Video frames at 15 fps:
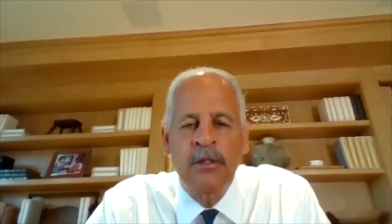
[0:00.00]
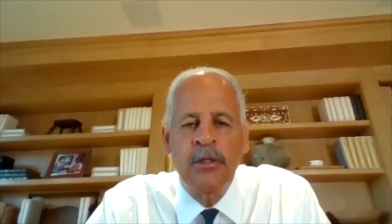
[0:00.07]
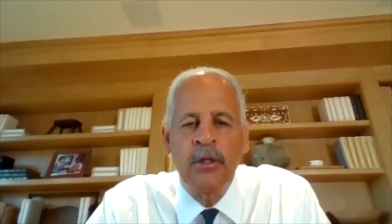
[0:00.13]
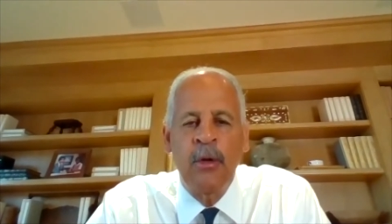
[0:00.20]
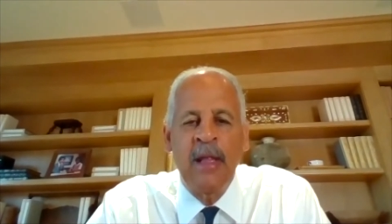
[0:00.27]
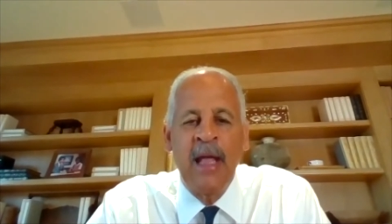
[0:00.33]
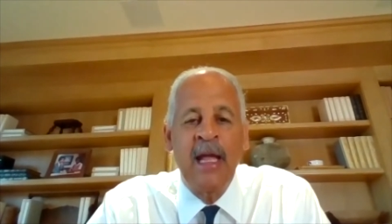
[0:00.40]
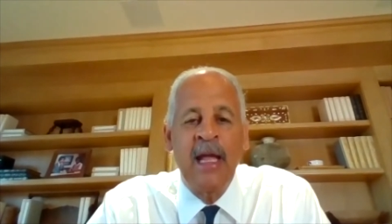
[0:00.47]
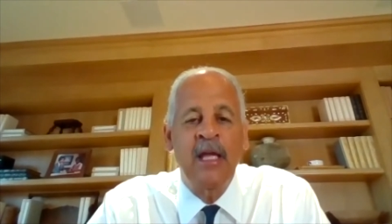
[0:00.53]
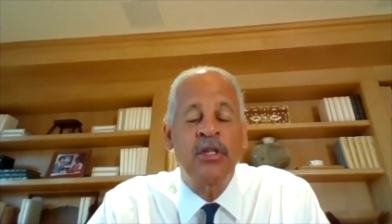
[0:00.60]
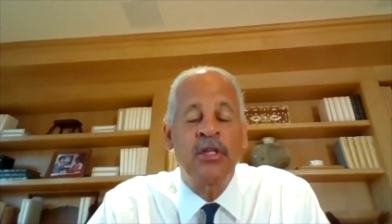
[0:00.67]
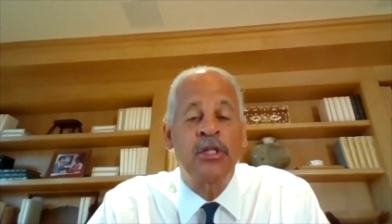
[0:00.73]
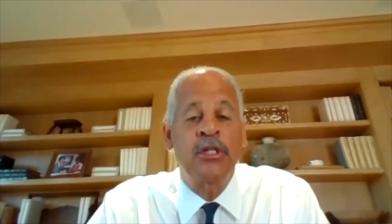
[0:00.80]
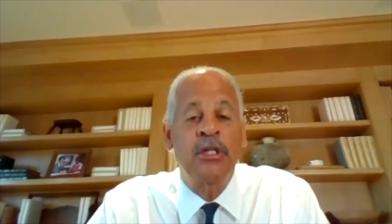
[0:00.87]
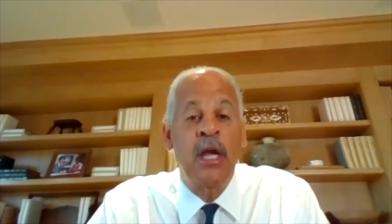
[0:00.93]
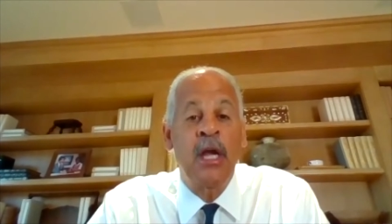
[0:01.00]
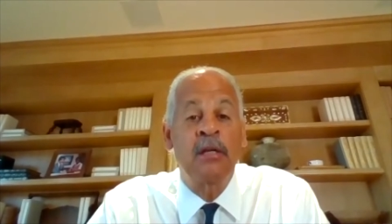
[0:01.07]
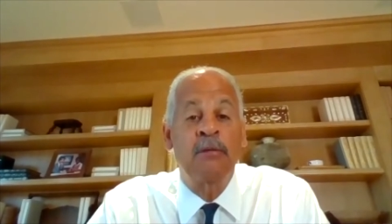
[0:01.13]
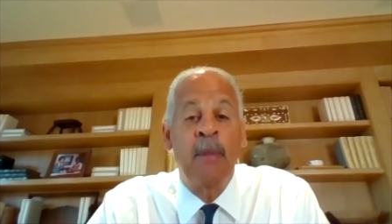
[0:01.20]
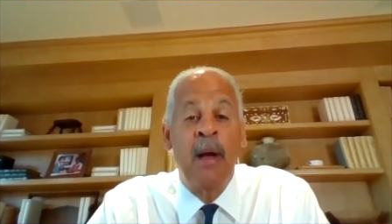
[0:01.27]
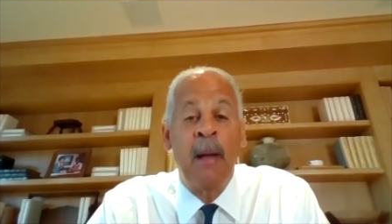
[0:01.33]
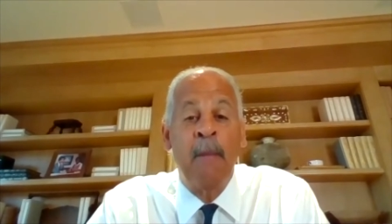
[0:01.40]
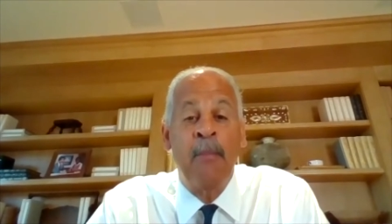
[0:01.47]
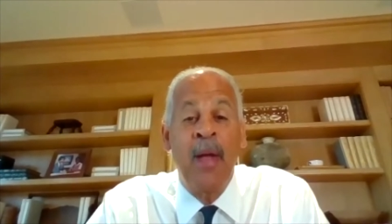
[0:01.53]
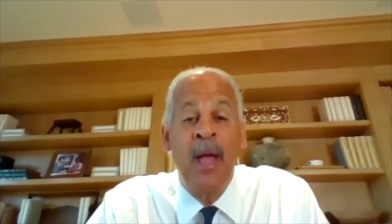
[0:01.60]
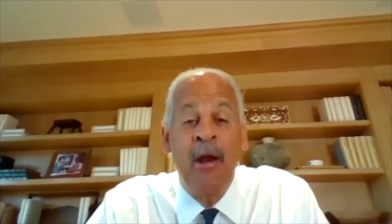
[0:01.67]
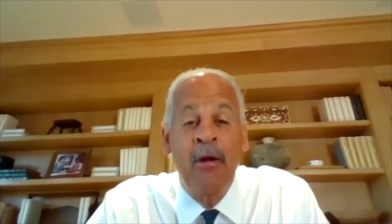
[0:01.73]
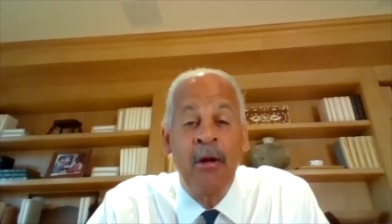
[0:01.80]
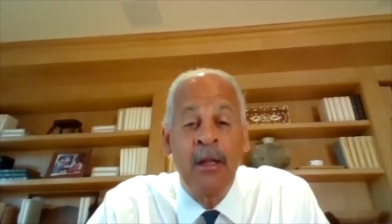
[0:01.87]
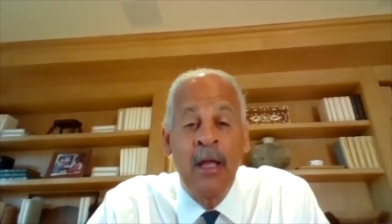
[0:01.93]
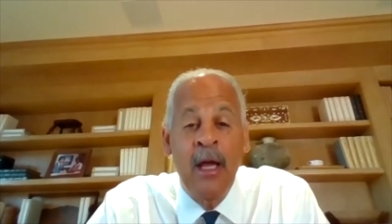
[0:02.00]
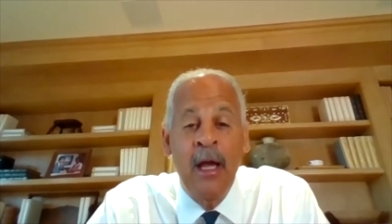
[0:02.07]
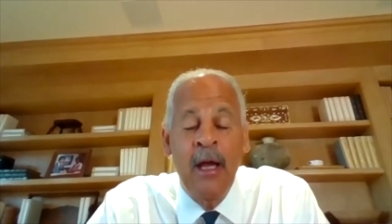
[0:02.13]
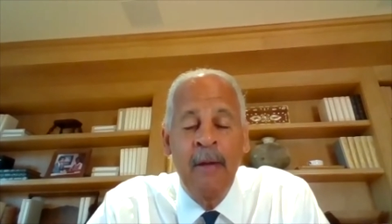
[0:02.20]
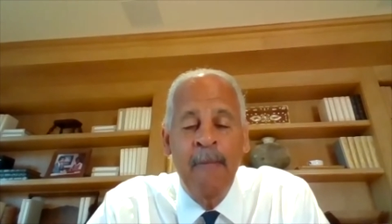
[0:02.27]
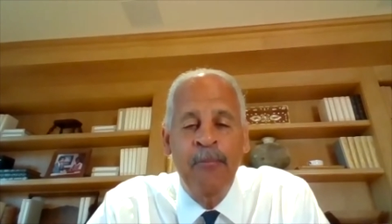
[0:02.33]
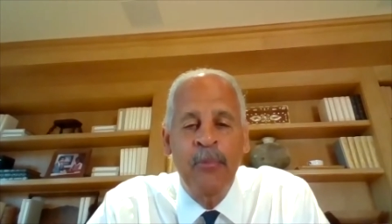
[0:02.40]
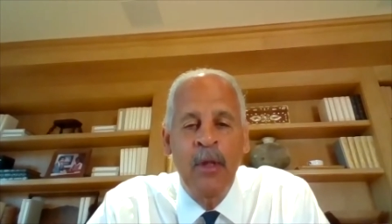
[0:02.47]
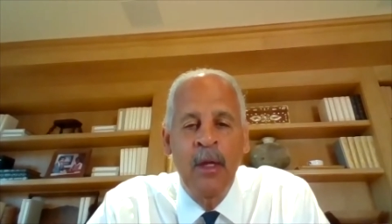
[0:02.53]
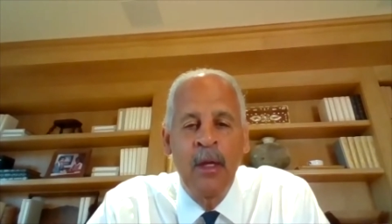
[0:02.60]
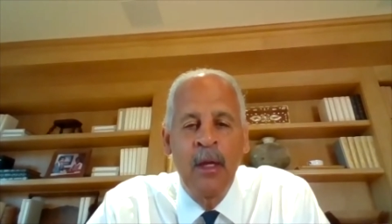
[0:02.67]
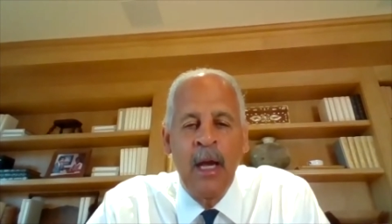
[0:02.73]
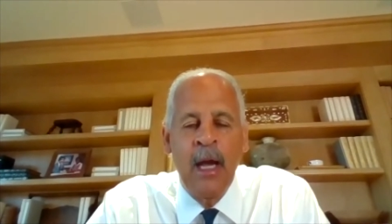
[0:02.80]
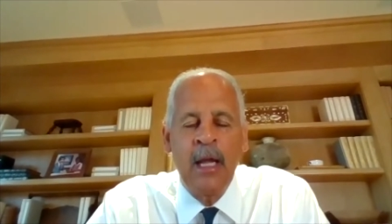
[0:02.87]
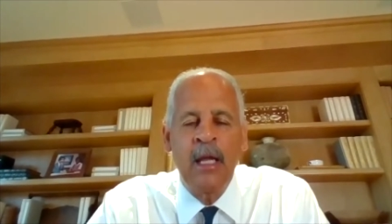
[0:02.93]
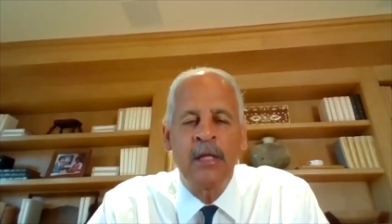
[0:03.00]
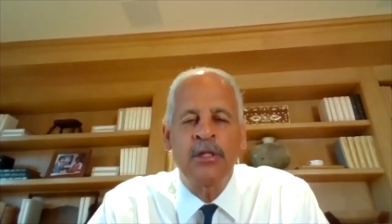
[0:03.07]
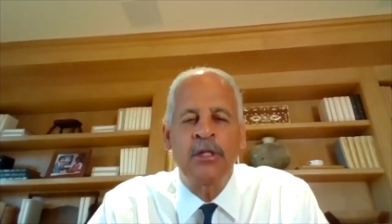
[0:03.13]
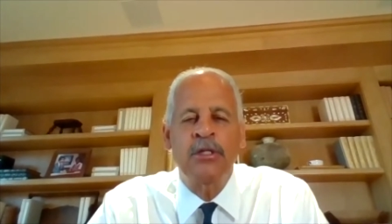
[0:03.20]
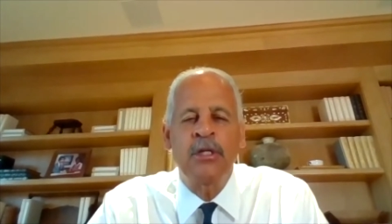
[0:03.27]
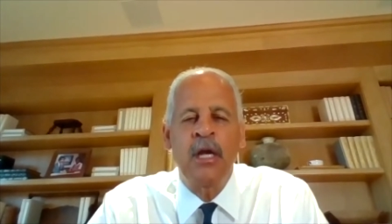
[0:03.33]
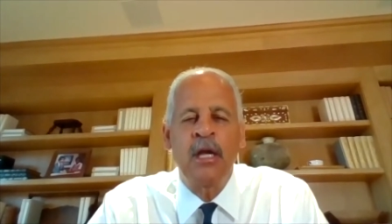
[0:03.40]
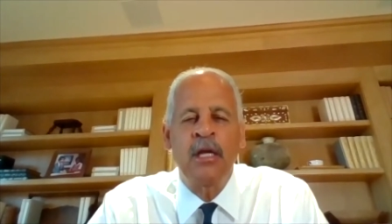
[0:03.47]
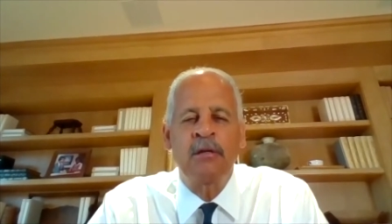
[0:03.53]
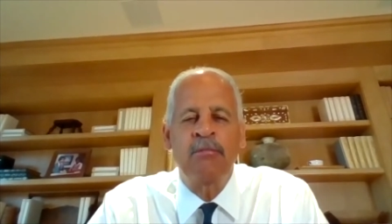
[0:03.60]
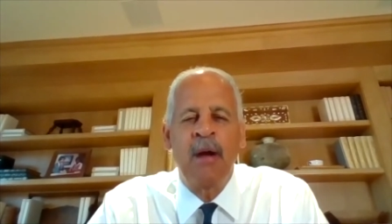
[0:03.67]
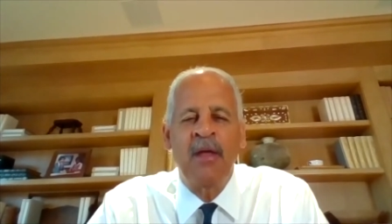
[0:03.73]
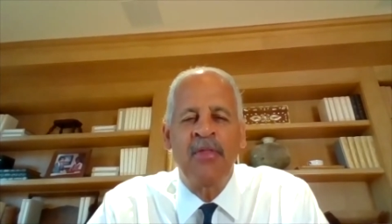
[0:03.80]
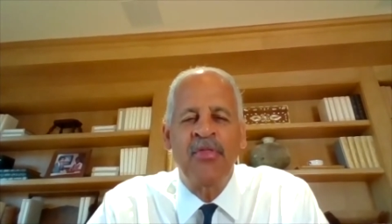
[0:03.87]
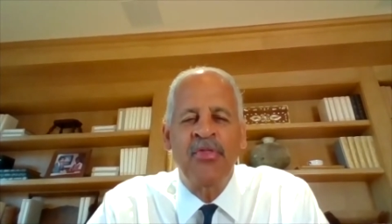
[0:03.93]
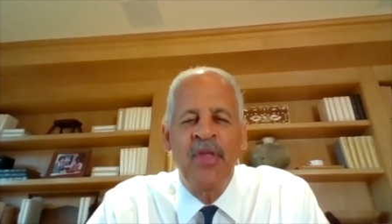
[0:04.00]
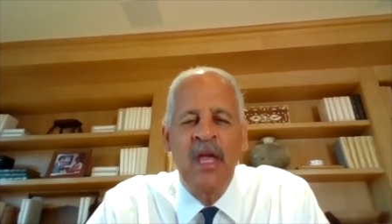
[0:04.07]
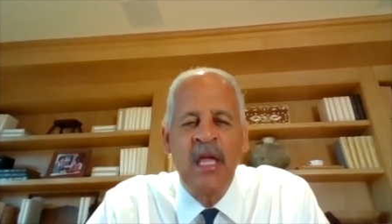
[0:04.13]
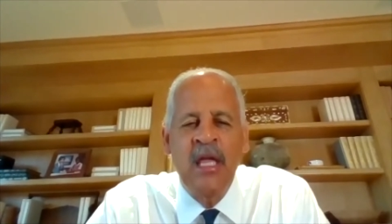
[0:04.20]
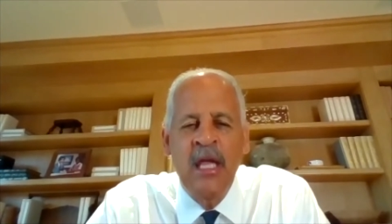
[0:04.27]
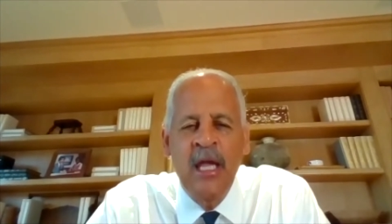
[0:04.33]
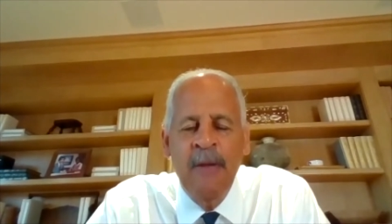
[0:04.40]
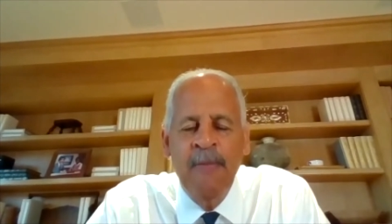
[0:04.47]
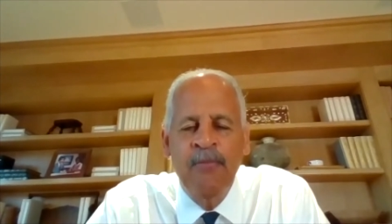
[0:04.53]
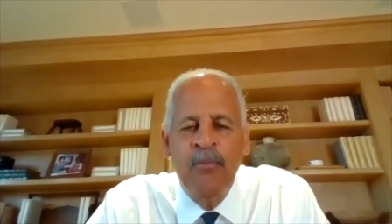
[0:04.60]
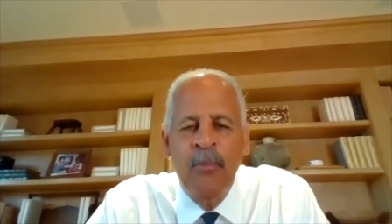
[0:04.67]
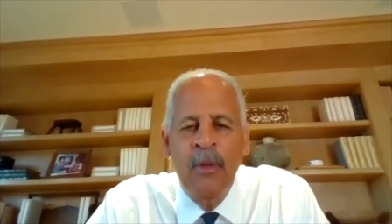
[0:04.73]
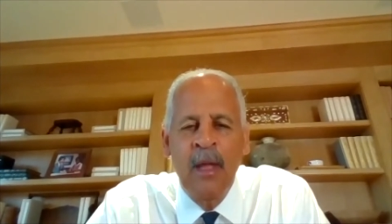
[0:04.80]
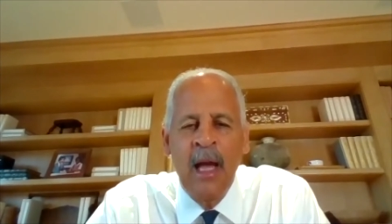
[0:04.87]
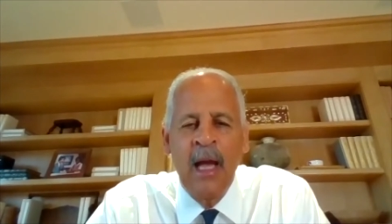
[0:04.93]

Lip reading: And so I get to change my paradigm. I get to change my thinking.